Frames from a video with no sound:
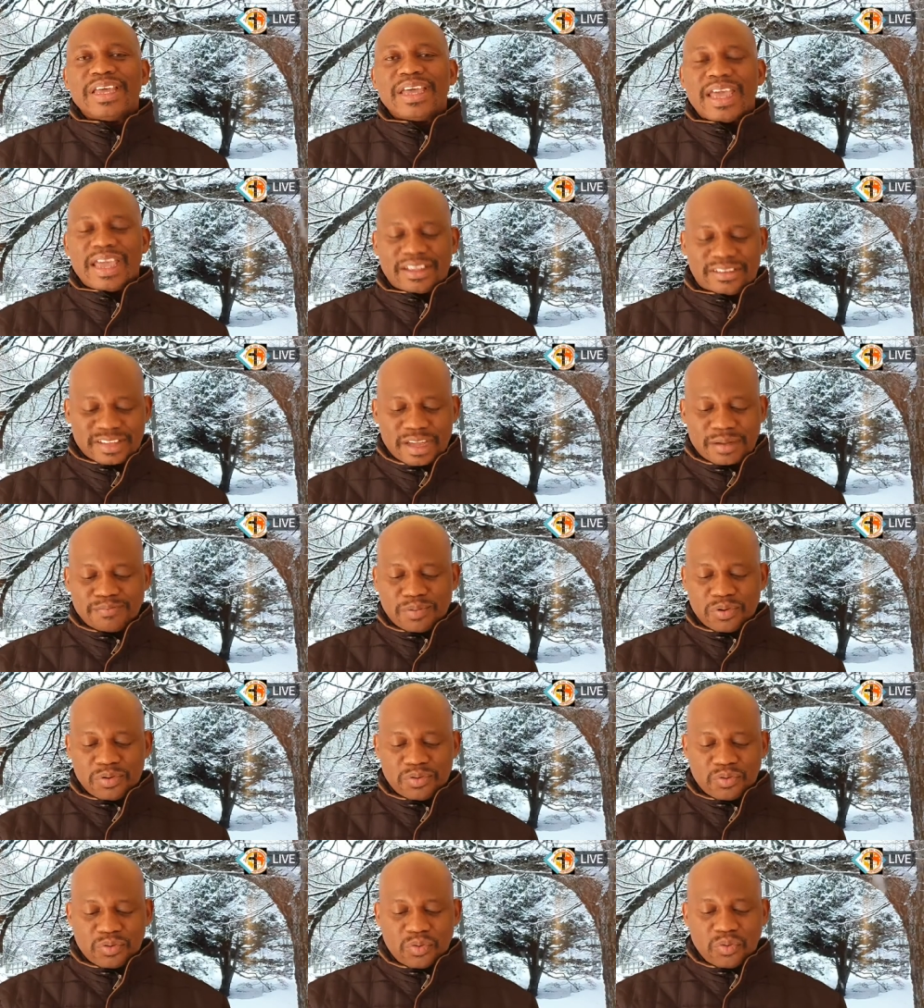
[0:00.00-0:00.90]

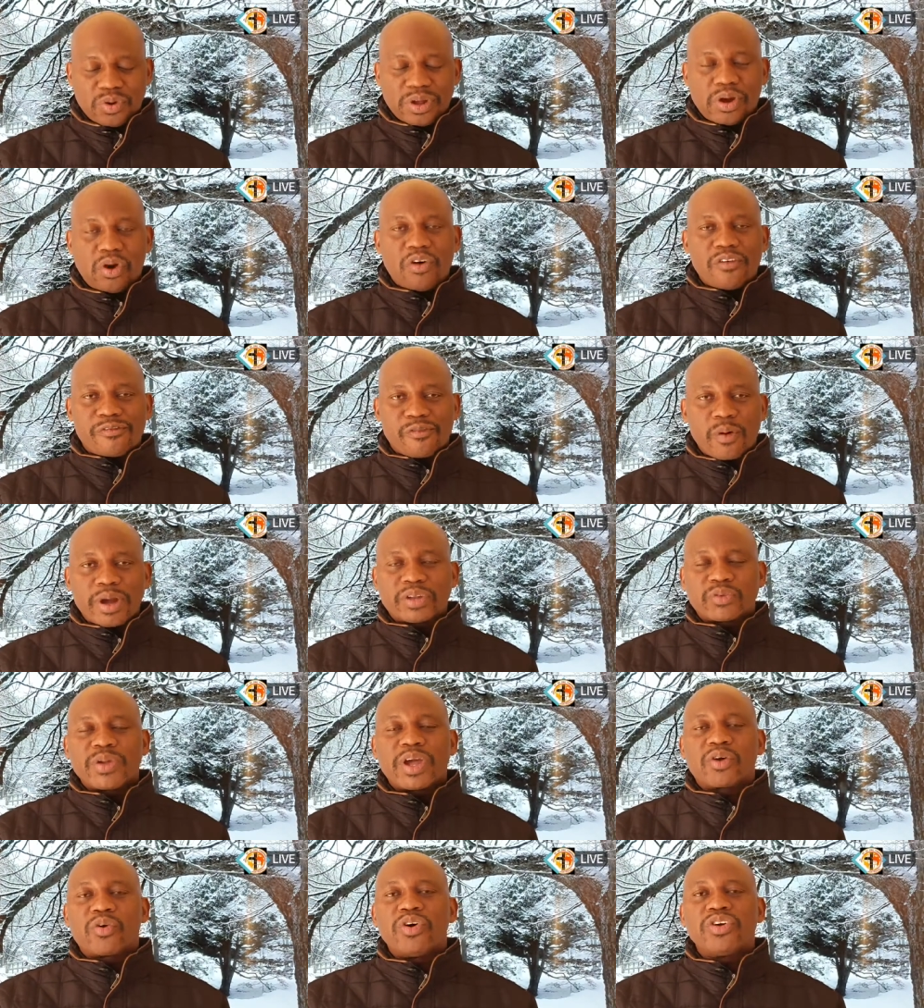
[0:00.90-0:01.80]
Example of what
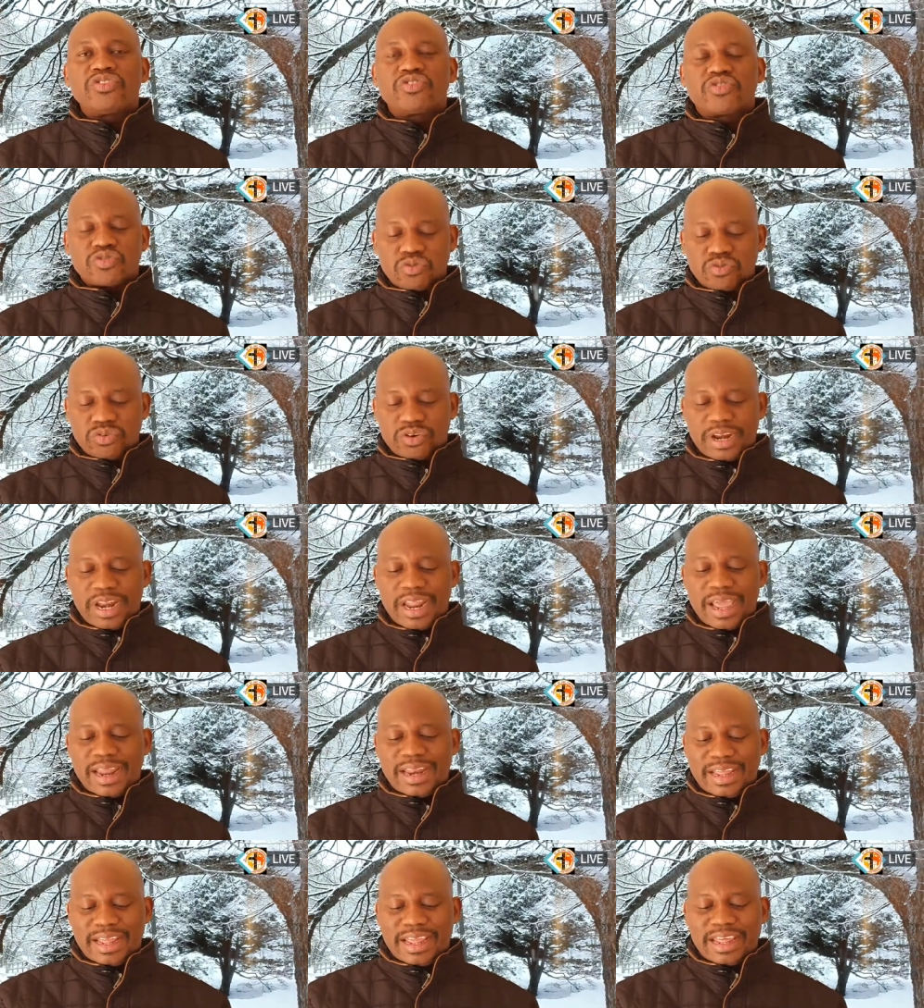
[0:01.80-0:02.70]
we are going to
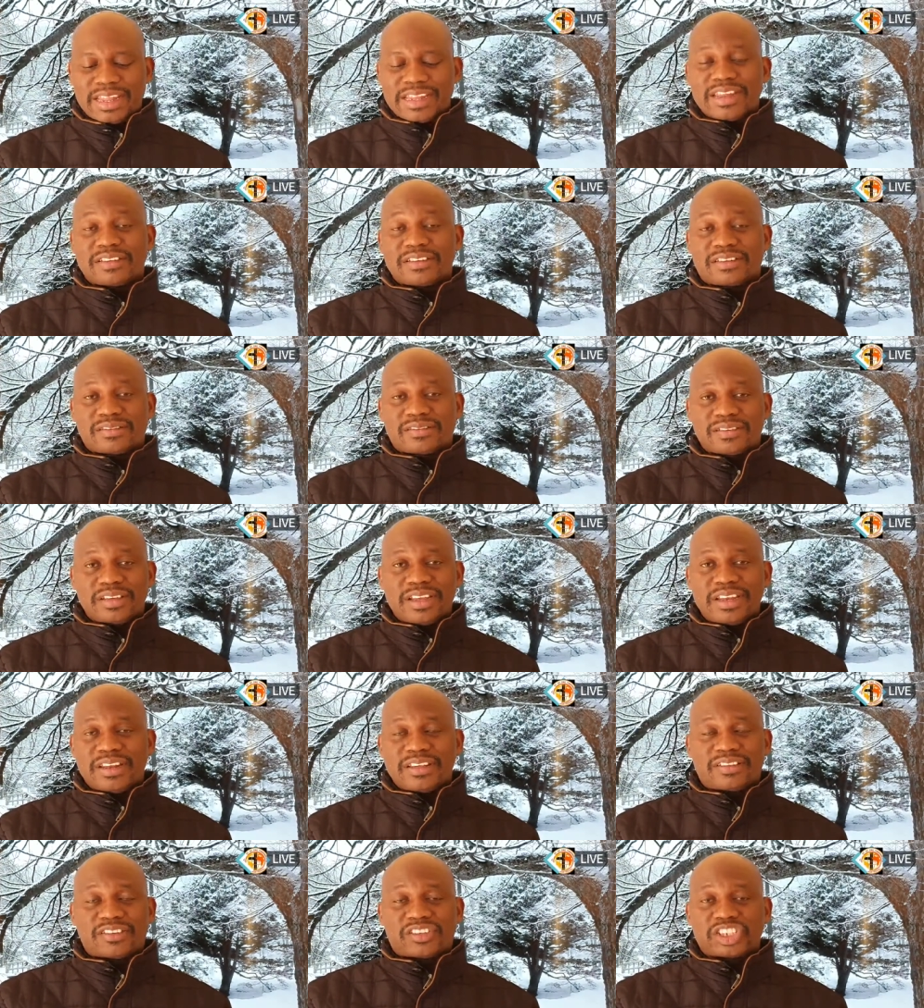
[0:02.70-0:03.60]
learn in this, in
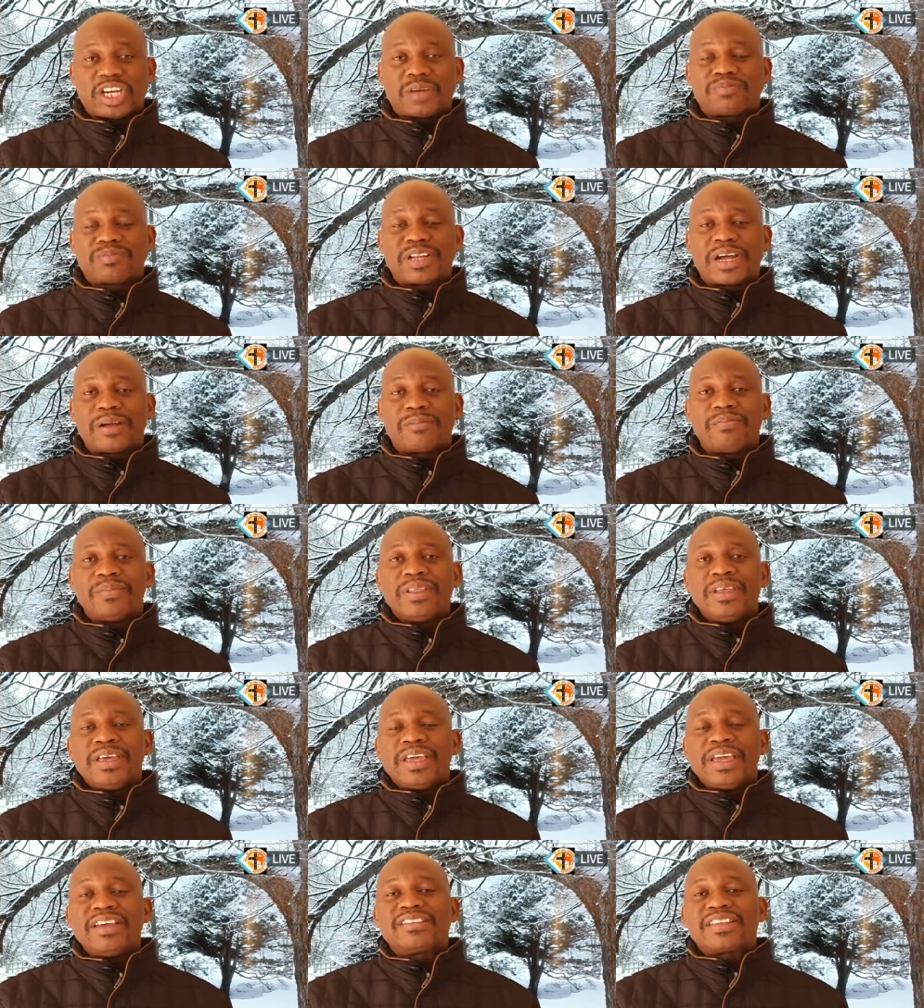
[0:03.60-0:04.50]
this chapter
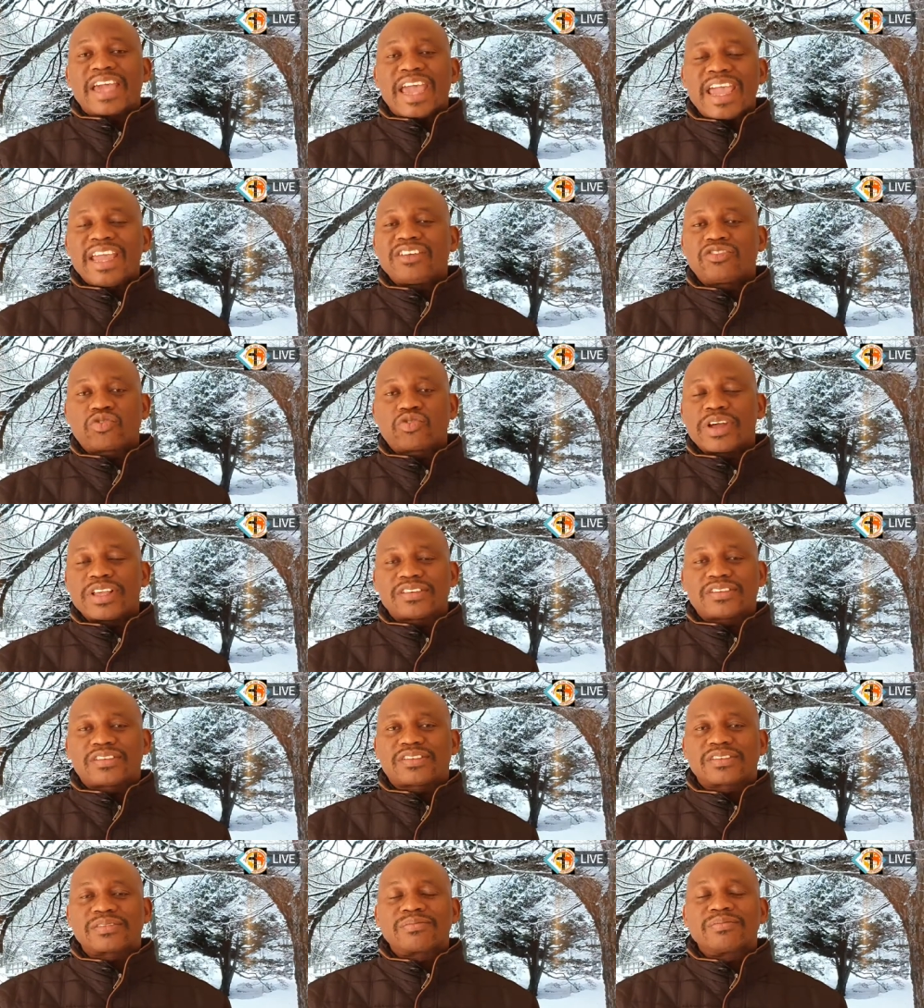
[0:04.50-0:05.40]
is
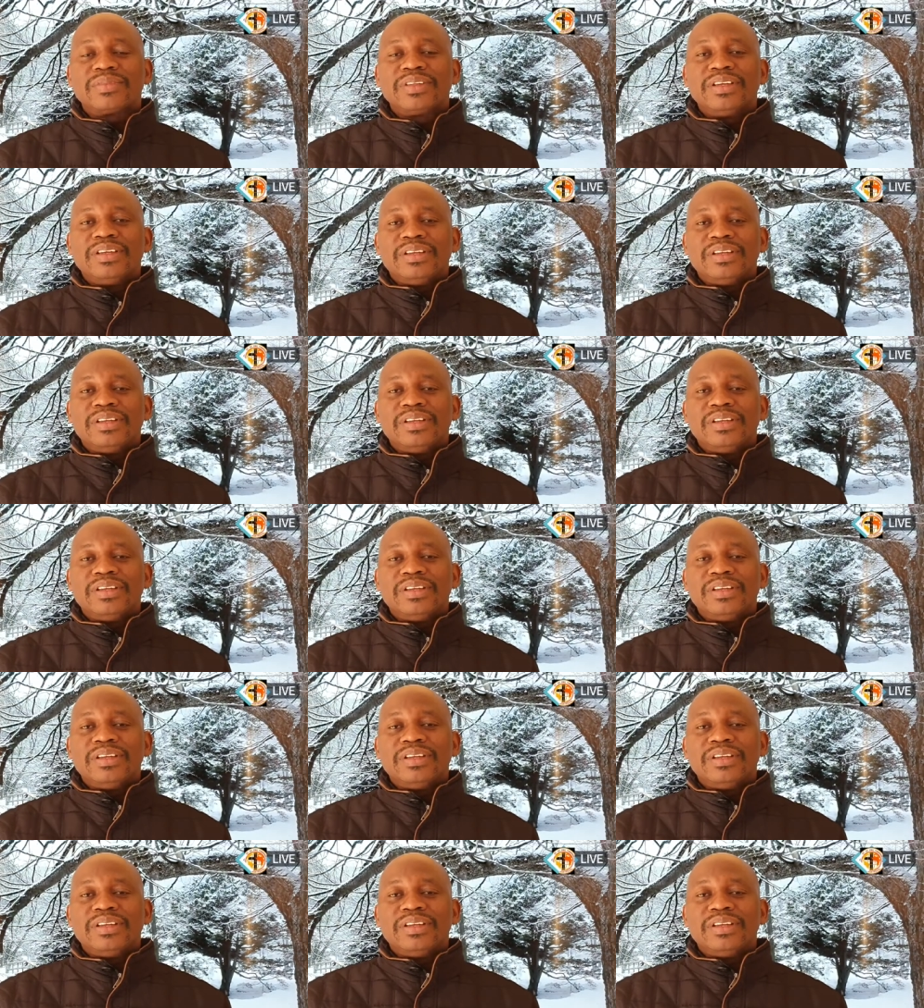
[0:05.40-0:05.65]
hatreds.